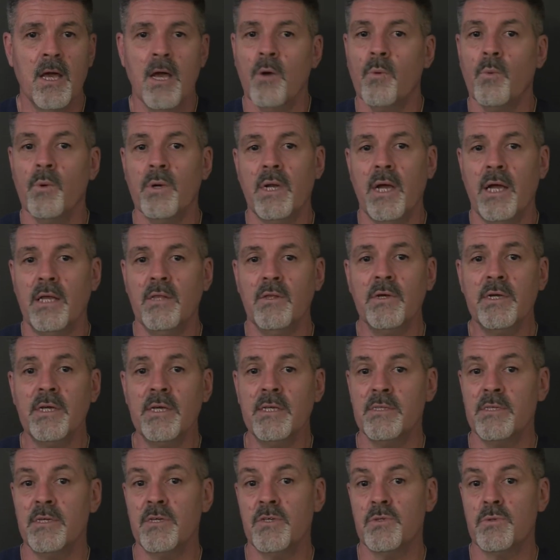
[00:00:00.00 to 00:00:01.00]
When I look
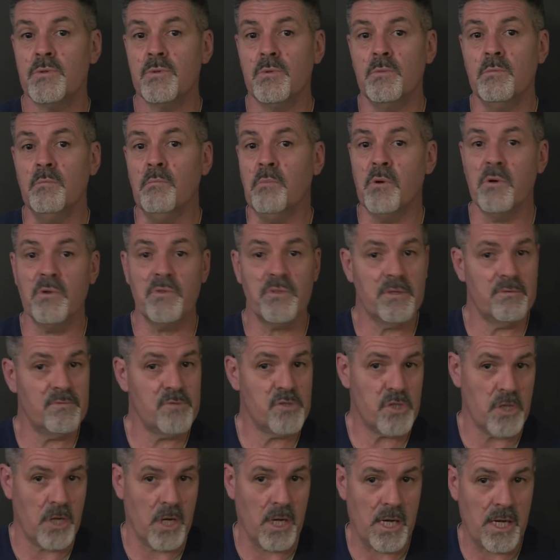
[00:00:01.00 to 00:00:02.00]
at this birth of
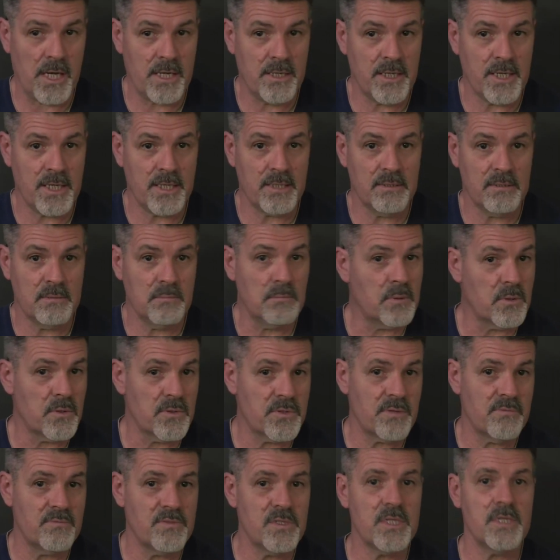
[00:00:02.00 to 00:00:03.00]
John and
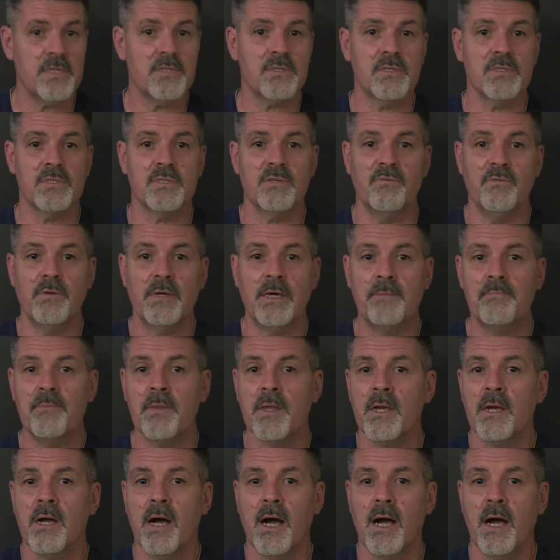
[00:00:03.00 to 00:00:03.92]
birth of Jesus event,